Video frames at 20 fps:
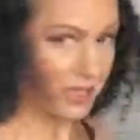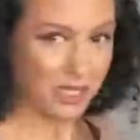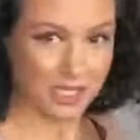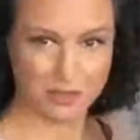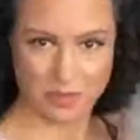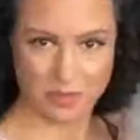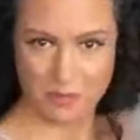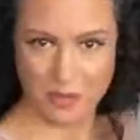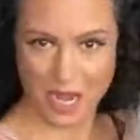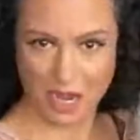because
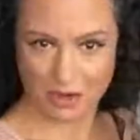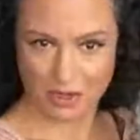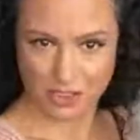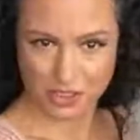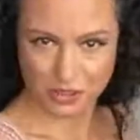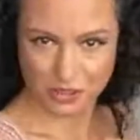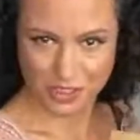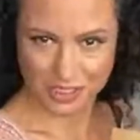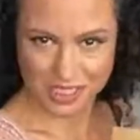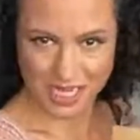my
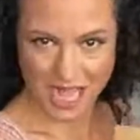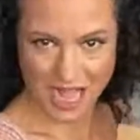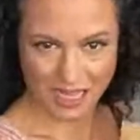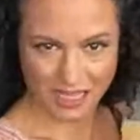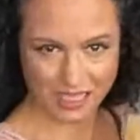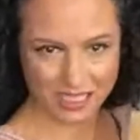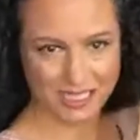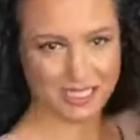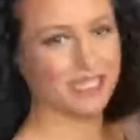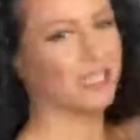parents are
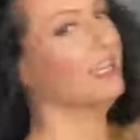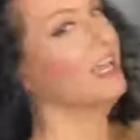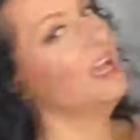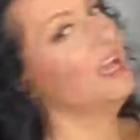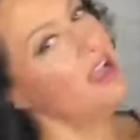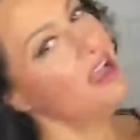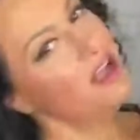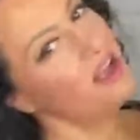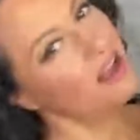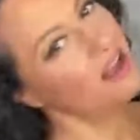Italian,
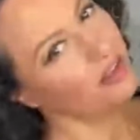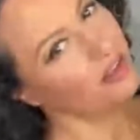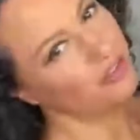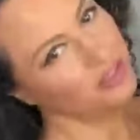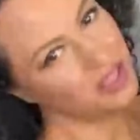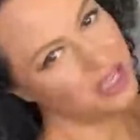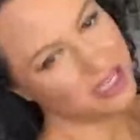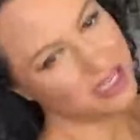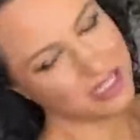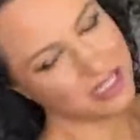
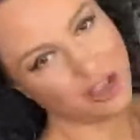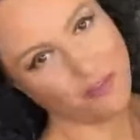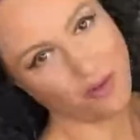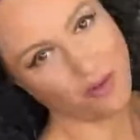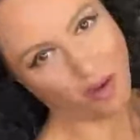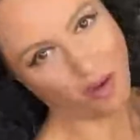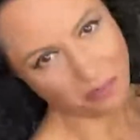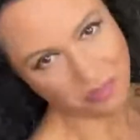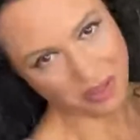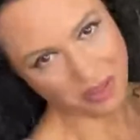these have
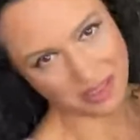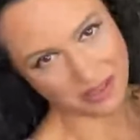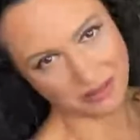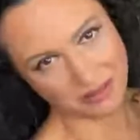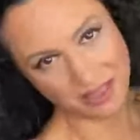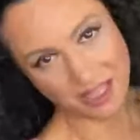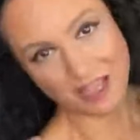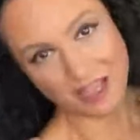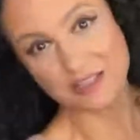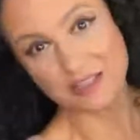
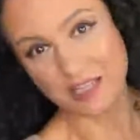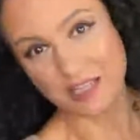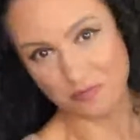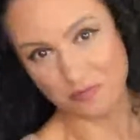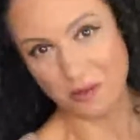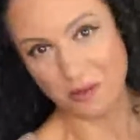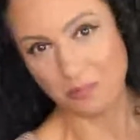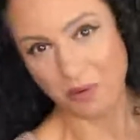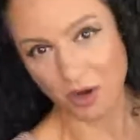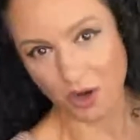
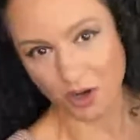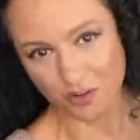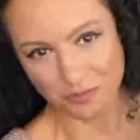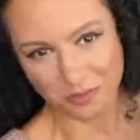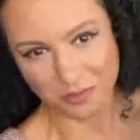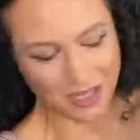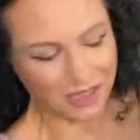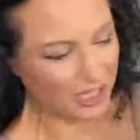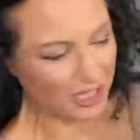been part of my